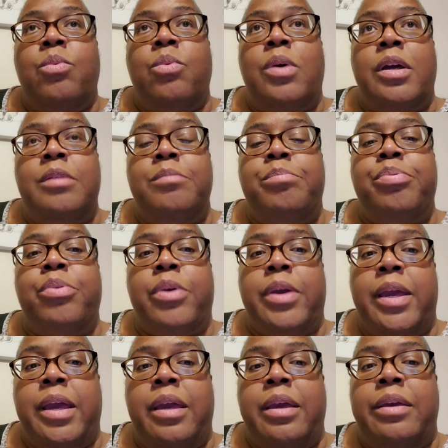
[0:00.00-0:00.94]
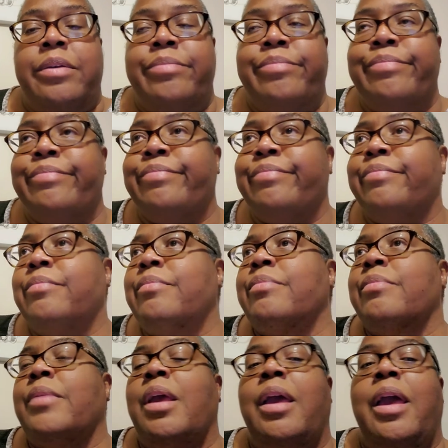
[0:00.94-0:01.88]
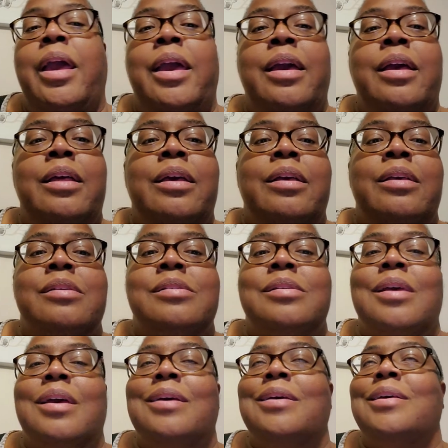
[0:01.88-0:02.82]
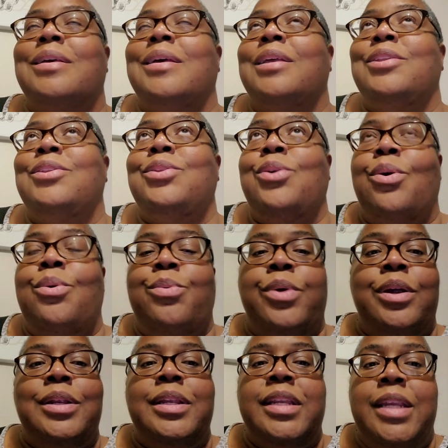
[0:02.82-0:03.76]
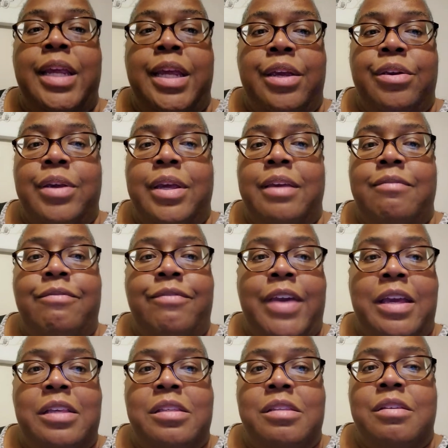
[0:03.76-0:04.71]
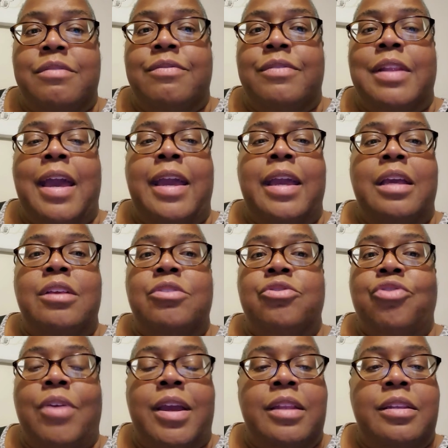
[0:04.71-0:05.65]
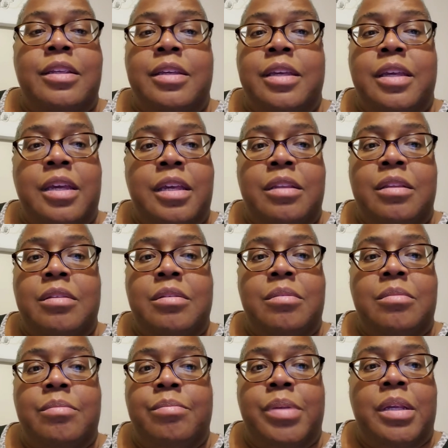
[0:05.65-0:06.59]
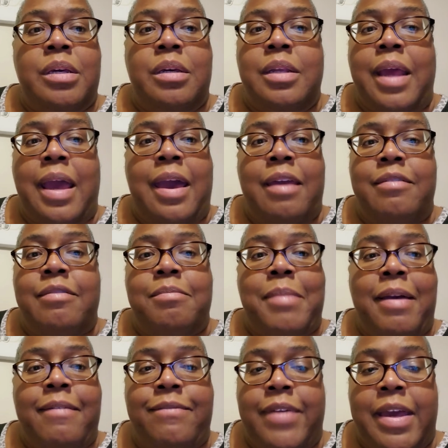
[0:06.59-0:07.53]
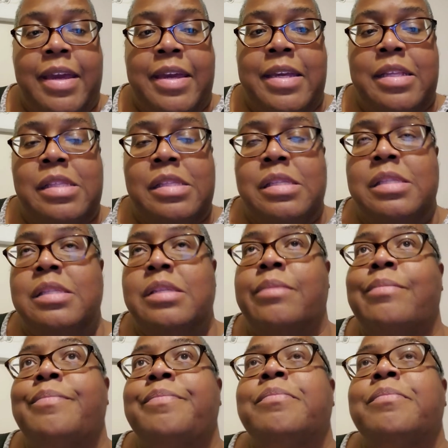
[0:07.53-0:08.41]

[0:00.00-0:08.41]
one prick. It is nowhere near invasive, like trying to get blood out of my veins.